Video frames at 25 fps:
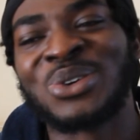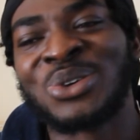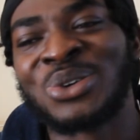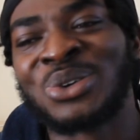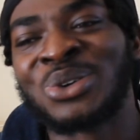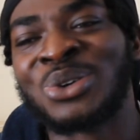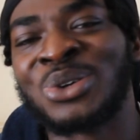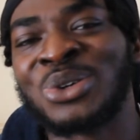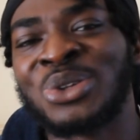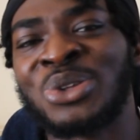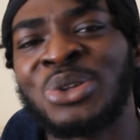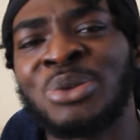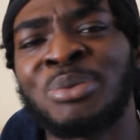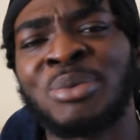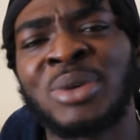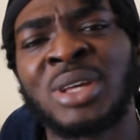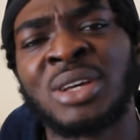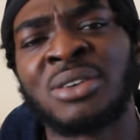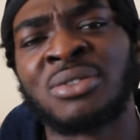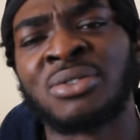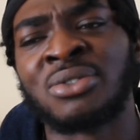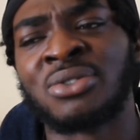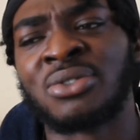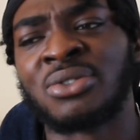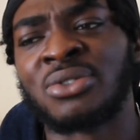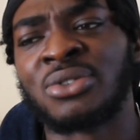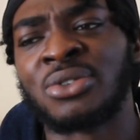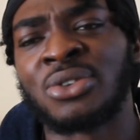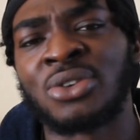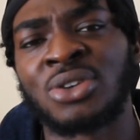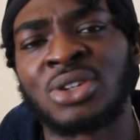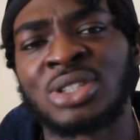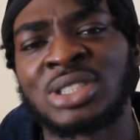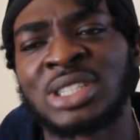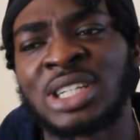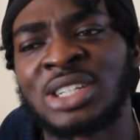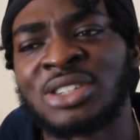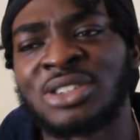or you may have
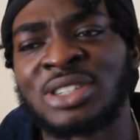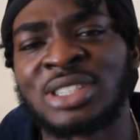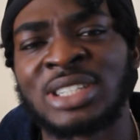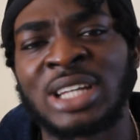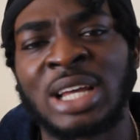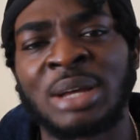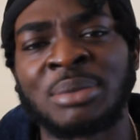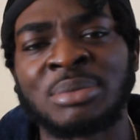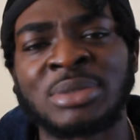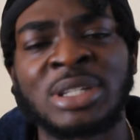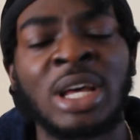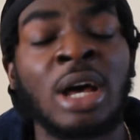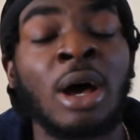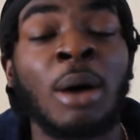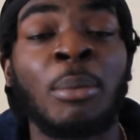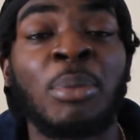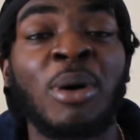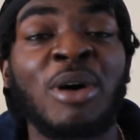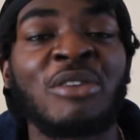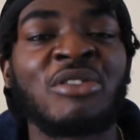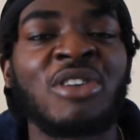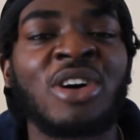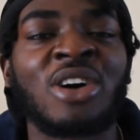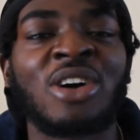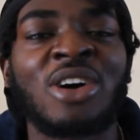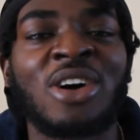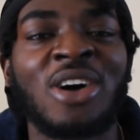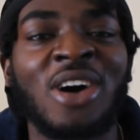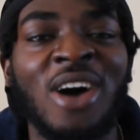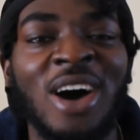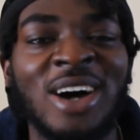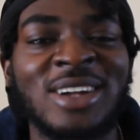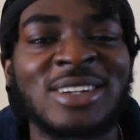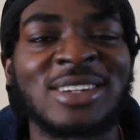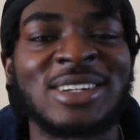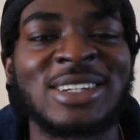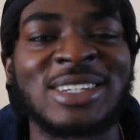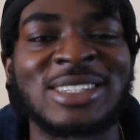not sat your exams, but
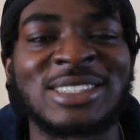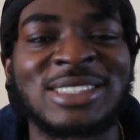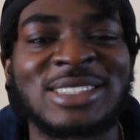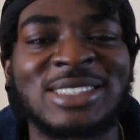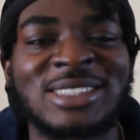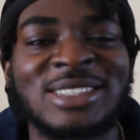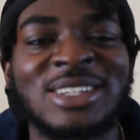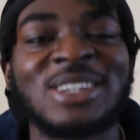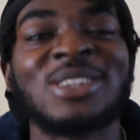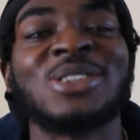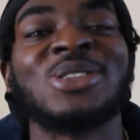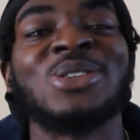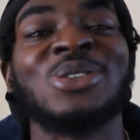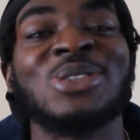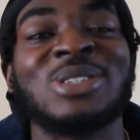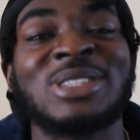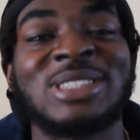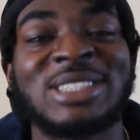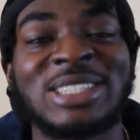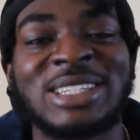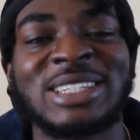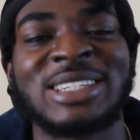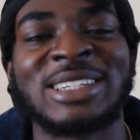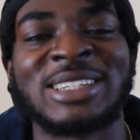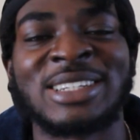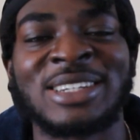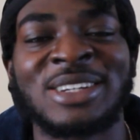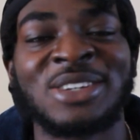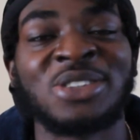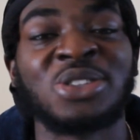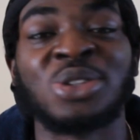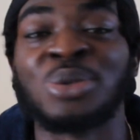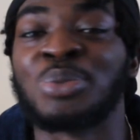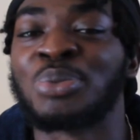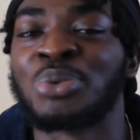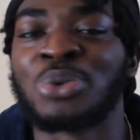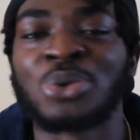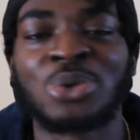regardless, you did it,
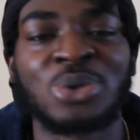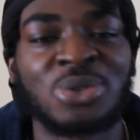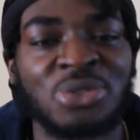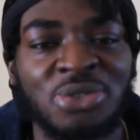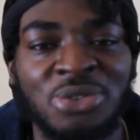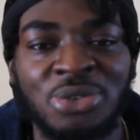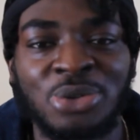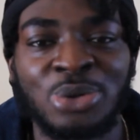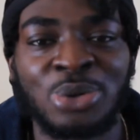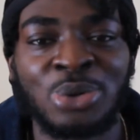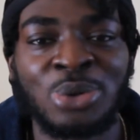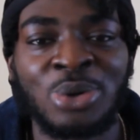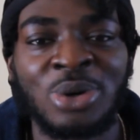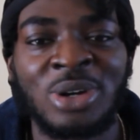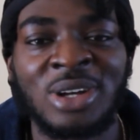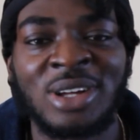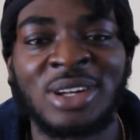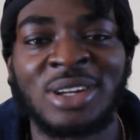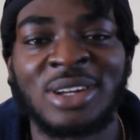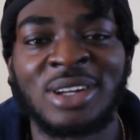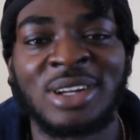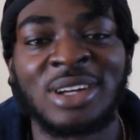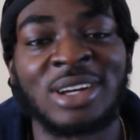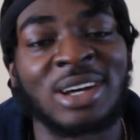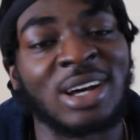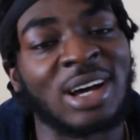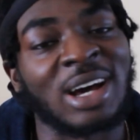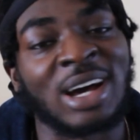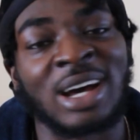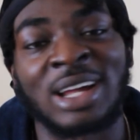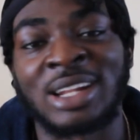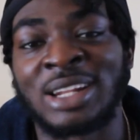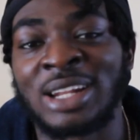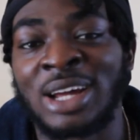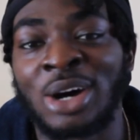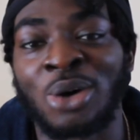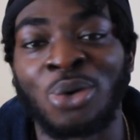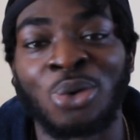you pulled through,
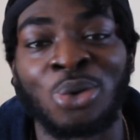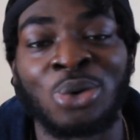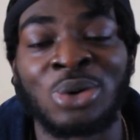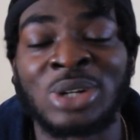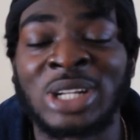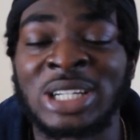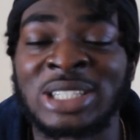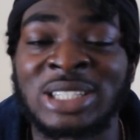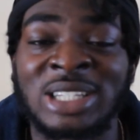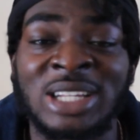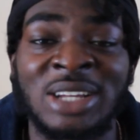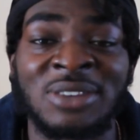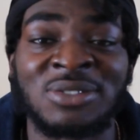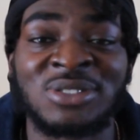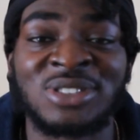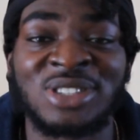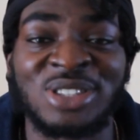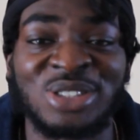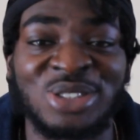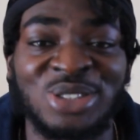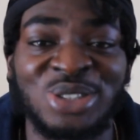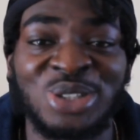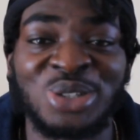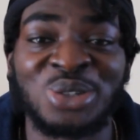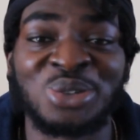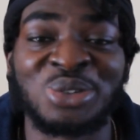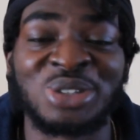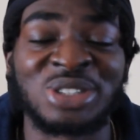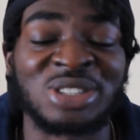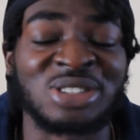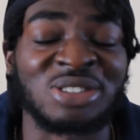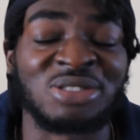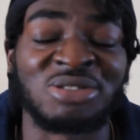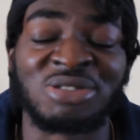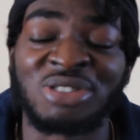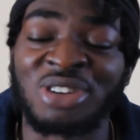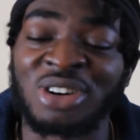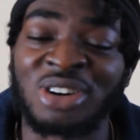and now all that's left to do is
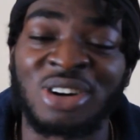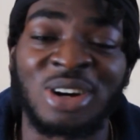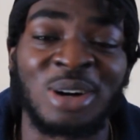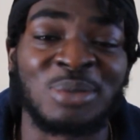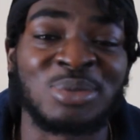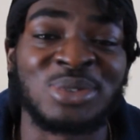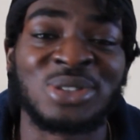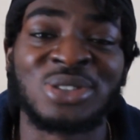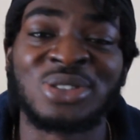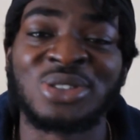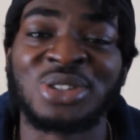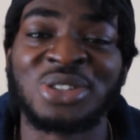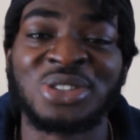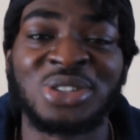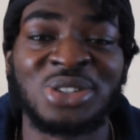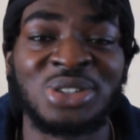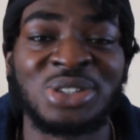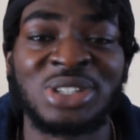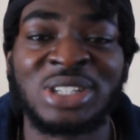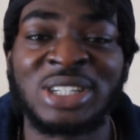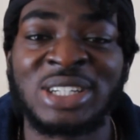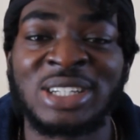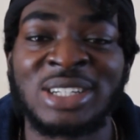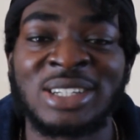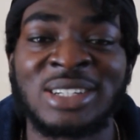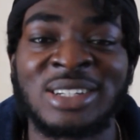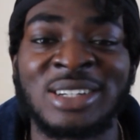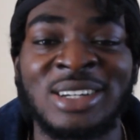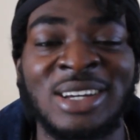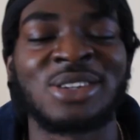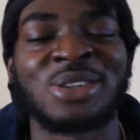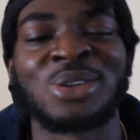to rock up to your uni,